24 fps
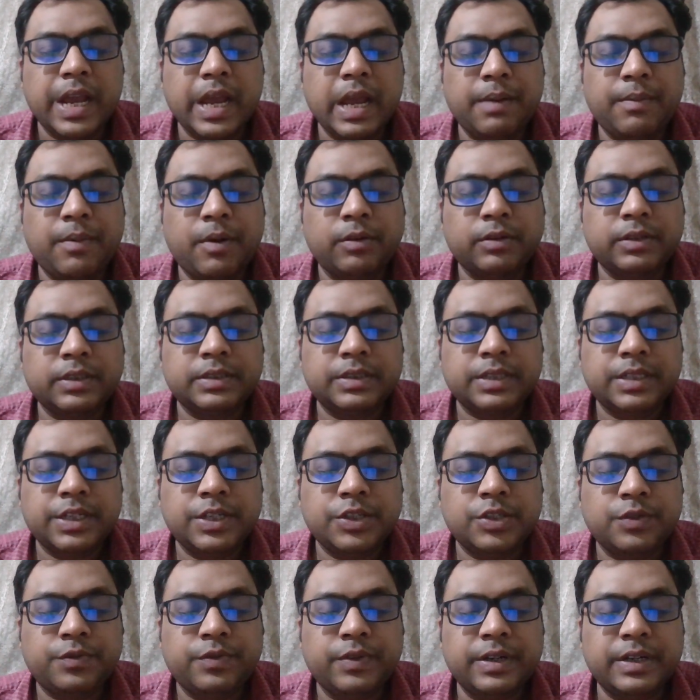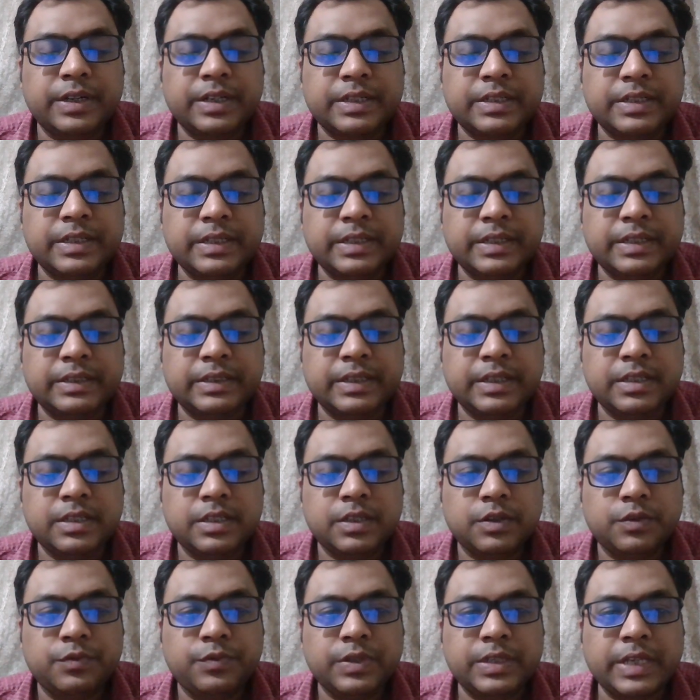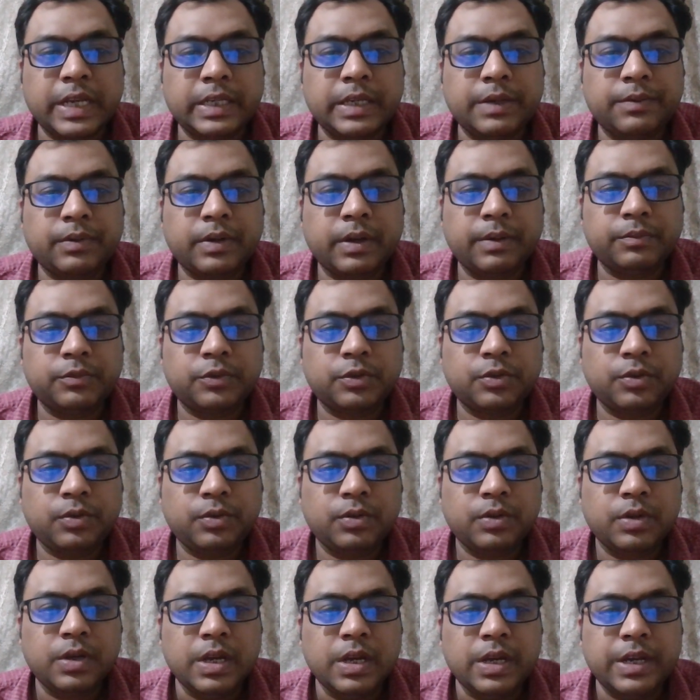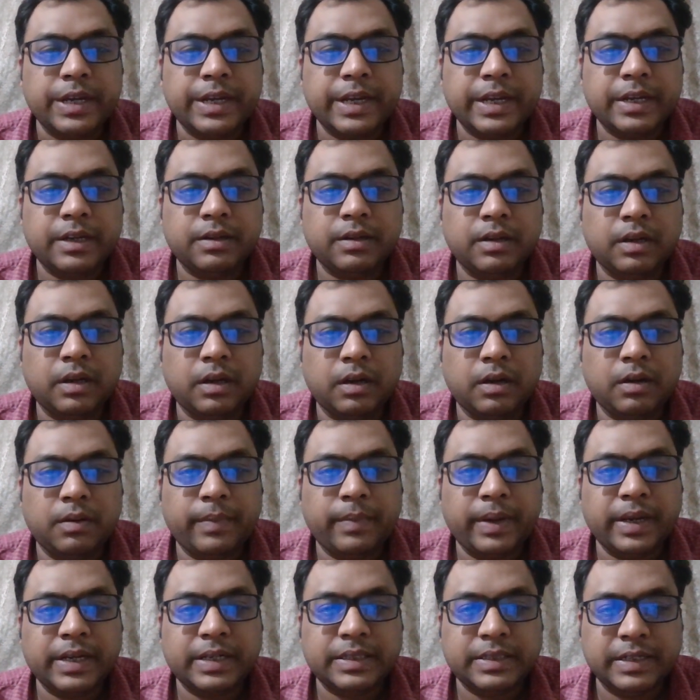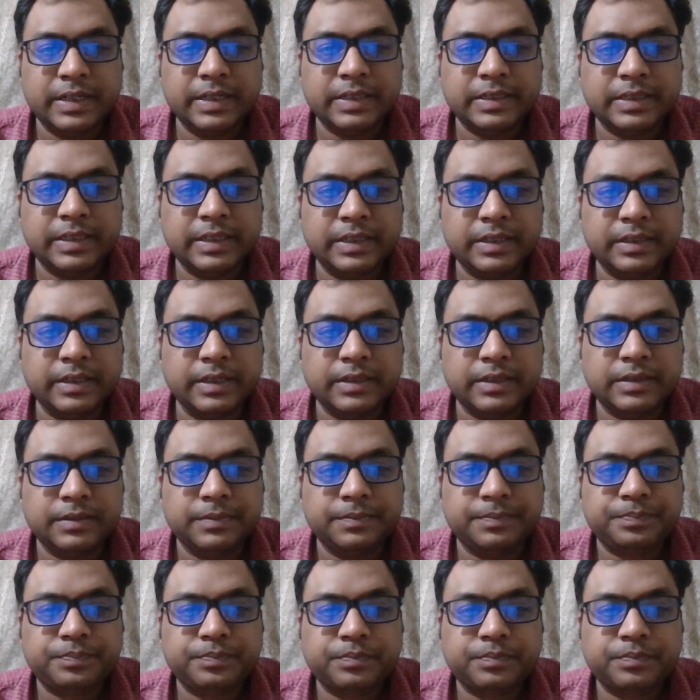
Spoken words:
about a series of interesting cases which I have come through in my residency days.